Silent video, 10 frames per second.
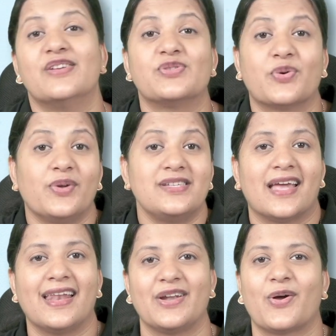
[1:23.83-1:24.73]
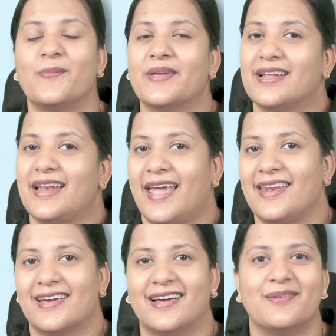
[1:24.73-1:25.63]
So which anatomical
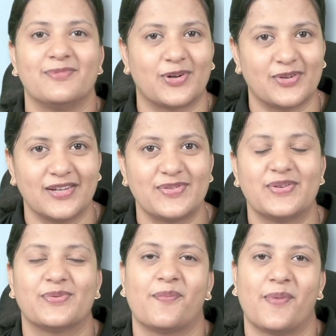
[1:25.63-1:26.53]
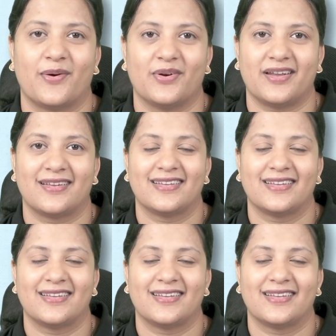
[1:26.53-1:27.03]
area I'm talking to you about?